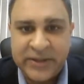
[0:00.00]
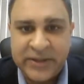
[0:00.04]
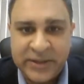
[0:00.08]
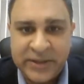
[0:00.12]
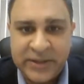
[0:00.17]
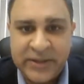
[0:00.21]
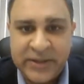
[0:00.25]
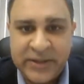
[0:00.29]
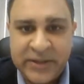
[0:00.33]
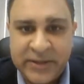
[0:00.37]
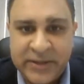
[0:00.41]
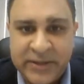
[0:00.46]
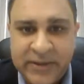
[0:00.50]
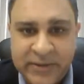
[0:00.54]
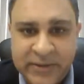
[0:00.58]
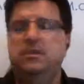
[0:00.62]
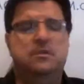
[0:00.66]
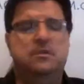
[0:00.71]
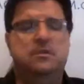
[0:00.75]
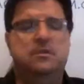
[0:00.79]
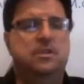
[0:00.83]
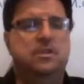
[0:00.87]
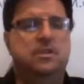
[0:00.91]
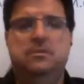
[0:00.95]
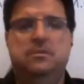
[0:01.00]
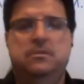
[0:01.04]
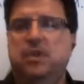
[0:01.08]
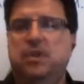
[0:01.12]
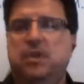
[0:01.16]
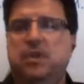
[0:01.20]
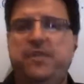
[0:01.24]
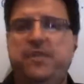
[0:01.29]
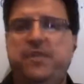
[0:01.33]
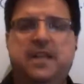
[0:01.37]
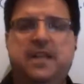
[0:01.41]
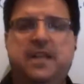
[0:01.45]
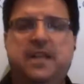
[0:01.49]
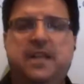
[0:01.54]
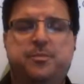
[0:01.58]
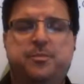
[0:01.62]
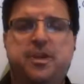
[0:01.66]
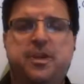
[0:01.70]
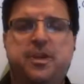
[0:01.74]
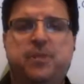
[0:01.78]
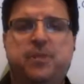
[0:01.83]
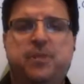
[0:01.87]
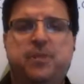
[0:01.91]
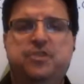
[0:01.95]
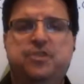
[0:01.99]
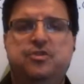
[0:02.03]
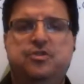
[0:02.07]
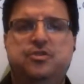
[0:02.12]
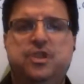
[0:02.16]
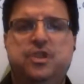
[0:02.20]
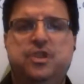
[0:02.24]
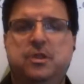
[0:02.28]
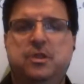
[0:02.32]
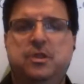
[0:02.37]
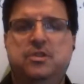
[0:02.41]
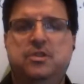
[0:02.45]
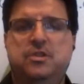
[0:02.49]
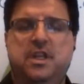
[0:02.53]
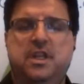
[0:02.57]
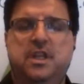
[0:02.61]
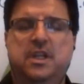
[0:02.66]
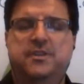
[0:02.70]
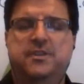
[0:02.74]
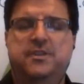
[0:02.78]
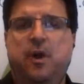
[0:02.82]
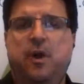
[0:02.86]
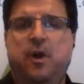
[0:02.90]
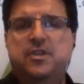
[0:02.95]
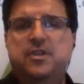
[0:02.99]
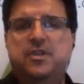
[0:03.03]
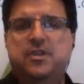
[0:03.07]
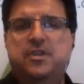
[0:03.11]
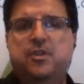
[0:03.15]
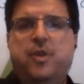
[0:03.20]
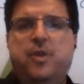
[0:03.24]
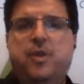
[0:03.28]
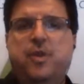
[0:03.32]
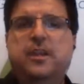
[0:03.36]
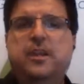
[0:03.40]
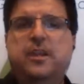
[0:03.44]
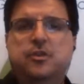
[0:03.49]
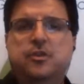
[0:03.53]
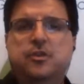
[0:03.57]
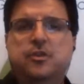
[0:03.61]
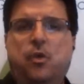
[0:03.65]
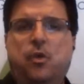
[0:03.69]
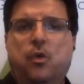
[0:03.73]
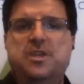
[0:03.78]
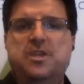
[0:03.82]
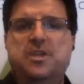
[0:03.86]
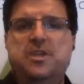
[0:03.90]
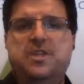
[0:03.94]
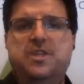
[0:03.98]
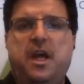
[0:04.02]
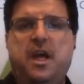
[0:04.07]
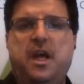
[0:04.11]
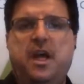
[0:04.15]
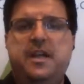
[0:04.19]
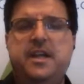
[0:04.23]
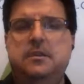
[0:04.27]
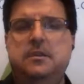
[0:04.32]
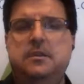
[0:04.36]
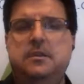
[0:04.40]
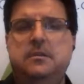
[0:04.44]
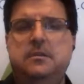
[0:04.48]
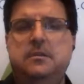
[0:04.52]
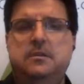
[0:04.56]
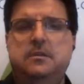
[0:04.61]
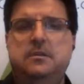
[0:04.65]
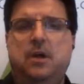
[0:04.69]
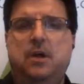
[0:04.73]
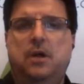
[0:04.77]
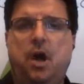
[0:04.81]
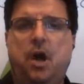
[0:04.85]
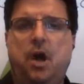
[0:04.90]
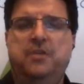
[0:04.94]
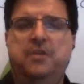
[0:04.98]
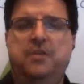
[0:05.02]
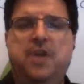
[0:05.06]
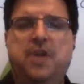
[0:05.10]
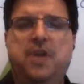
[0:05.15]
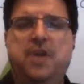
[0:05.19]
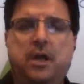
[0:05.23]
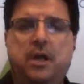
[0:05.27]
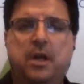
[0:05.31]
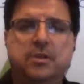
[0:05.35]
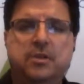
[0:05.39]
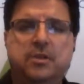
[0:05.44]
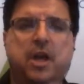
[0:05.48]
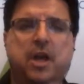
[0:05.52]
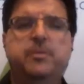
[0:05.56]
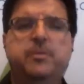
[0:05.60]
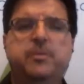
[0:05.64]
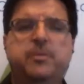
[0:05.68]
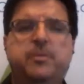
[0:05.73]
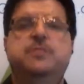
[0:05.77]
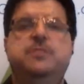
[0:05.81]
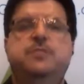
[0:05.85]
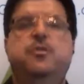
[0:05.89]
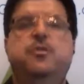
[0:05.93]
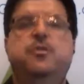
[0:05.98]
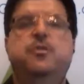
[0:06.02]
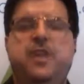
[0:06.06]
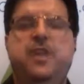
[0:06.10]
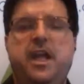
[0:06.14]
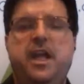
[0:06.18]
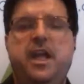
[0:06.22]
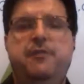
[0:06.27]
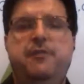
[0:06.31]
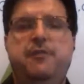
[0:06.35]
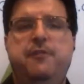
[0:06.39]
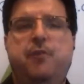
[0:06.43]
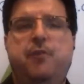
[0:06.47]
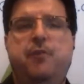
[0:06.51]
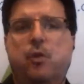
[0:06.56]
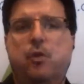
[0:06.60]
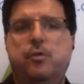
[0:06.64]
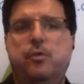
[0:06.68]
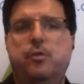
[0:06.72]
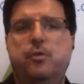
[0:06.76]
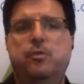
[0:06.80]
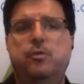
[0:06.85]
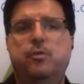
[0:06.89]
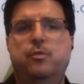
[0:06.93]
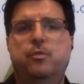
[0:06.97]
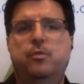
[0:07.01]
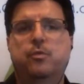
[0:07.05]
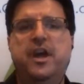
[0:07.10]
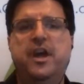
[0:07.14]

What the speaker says: And so that's pretty much, as far as the regulatory side, all done, companies moving ahead forward without